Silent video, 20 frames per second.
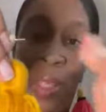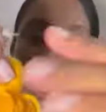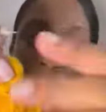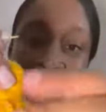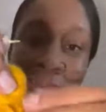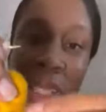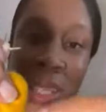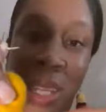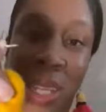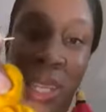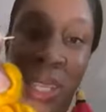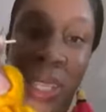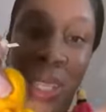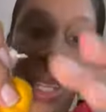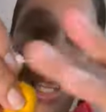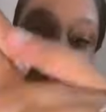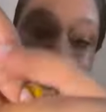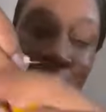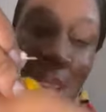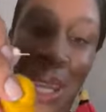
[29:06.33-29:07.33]
This is,
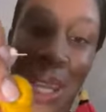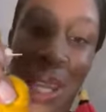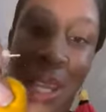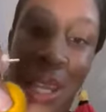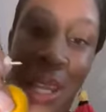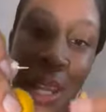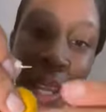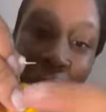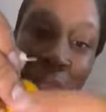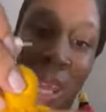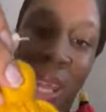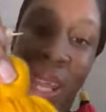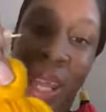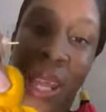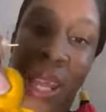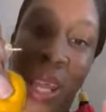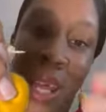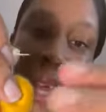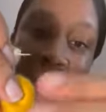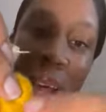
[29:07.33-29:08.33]

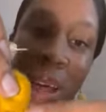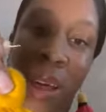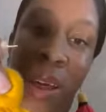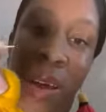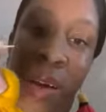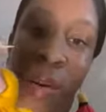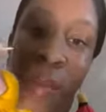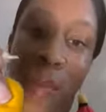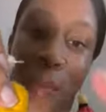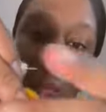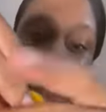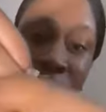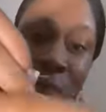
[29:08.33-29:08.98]
oh